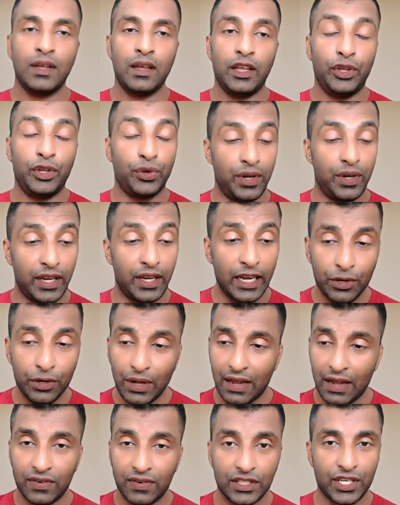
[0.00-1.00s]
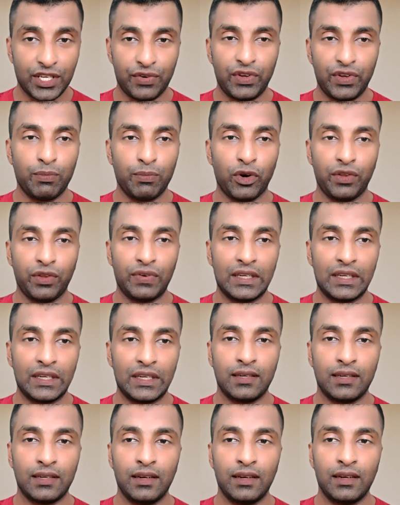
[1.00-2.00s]
You need to have a genuine
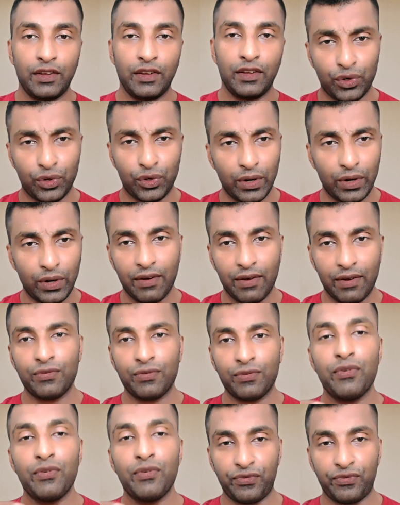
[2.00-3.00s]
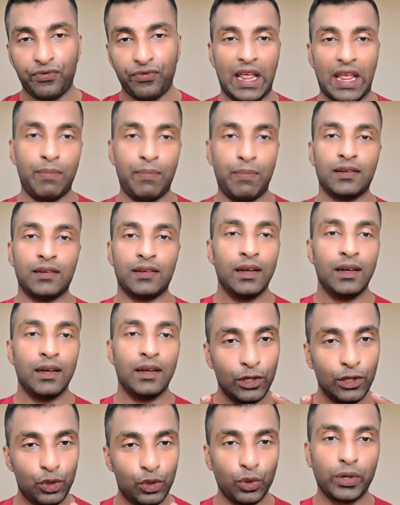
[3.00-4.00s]
motivation. If you don't have, frame it,
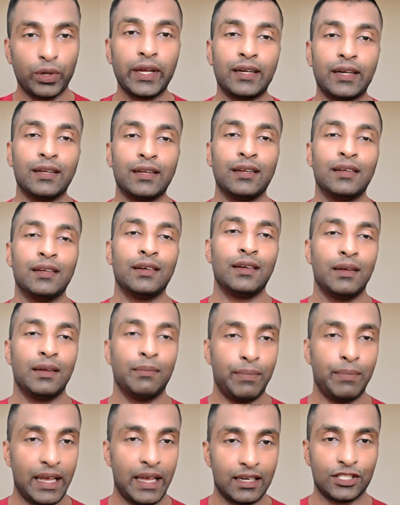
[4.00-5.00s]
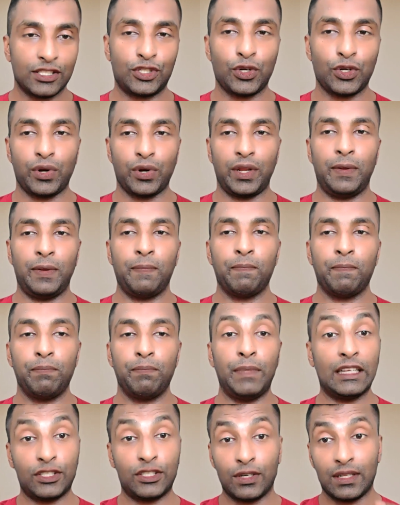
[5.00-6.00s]
cook it, make a story
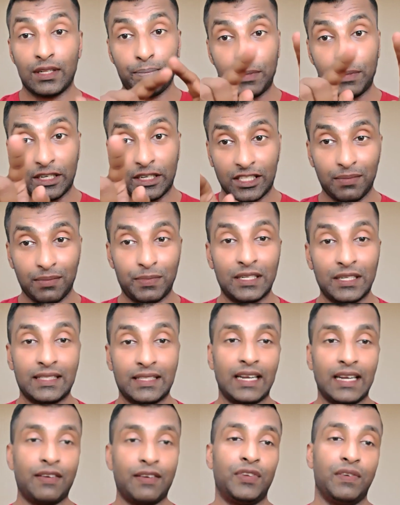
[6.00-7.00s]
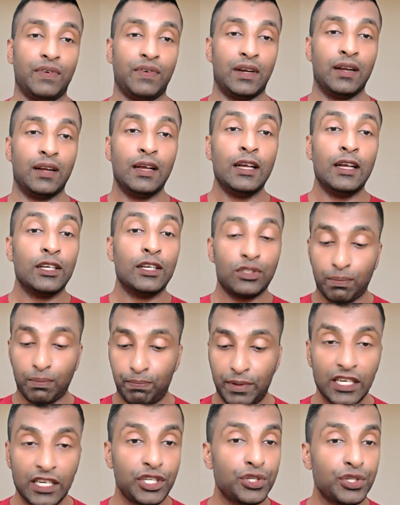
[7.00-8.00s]
based on the principles that I have given. So
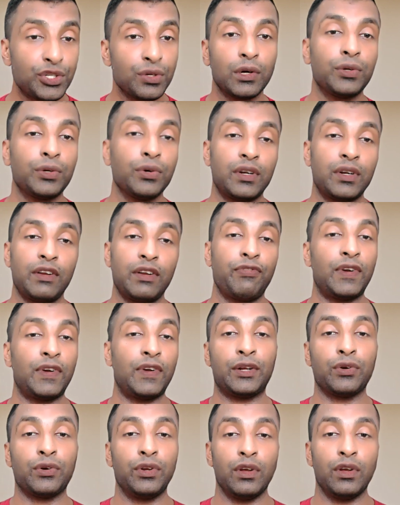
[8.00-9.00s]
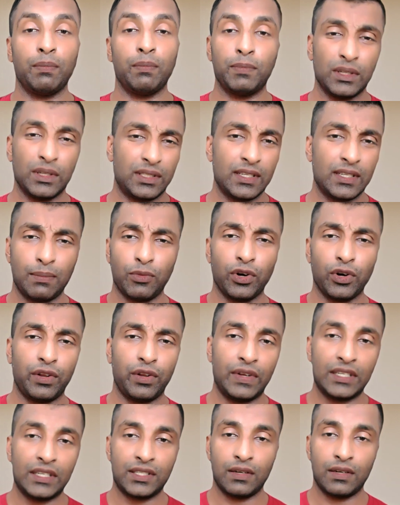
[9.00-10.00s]
be sure to reflect on your personal
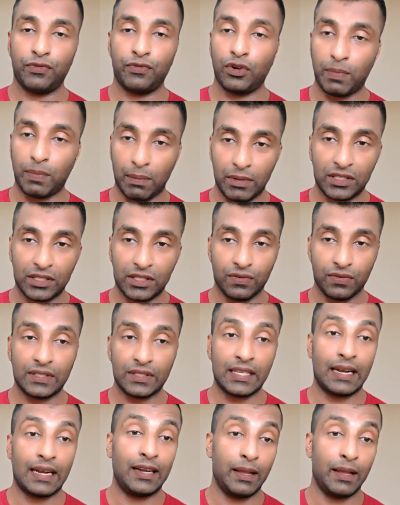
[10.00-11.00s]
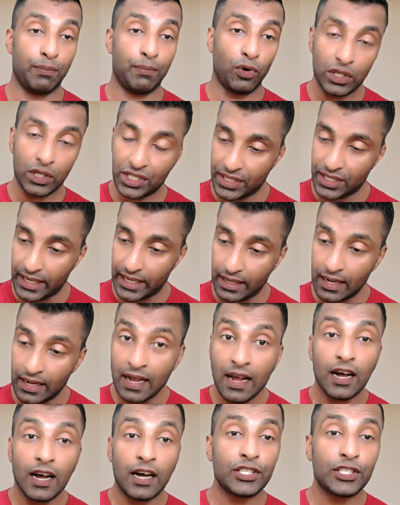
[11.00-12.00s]
motivation for public service and demonstrate
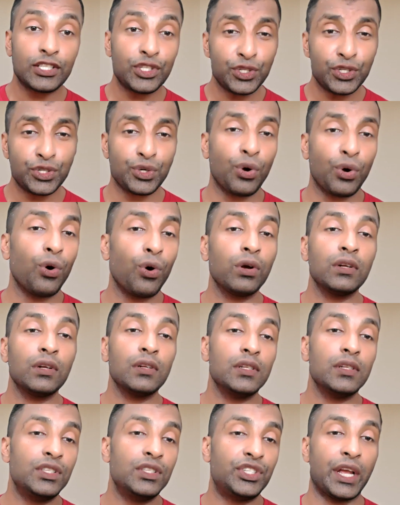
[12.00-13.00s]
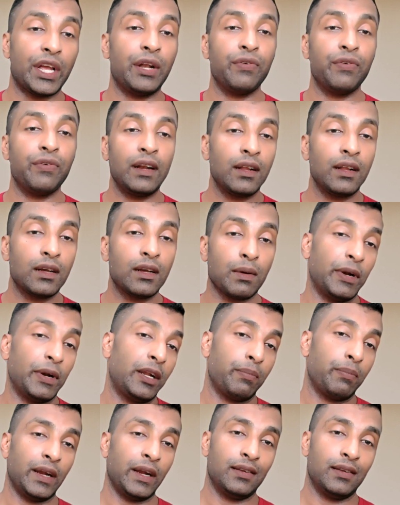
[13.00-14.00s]
a strong, genuine
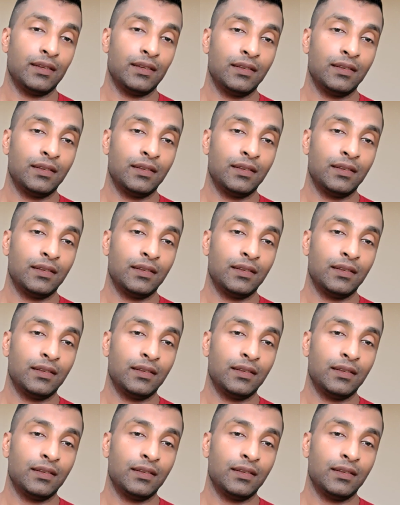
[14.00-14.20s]
commitment